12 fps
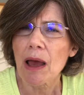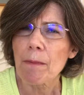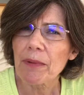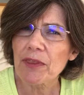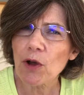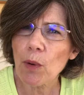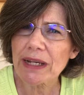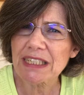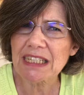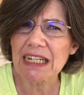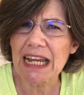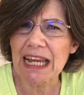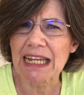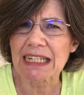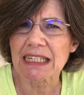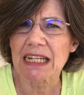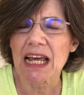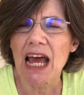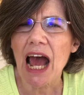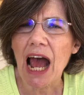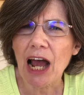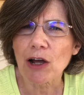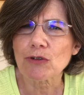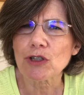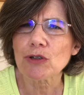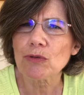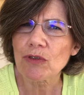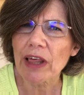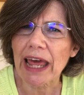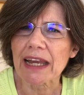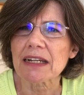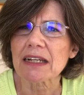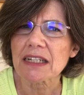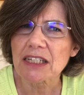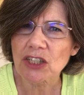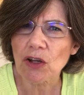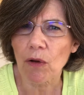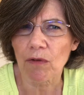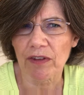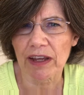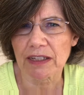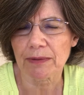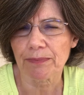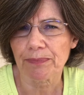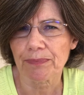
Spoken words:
But the question is, how do you then solve it?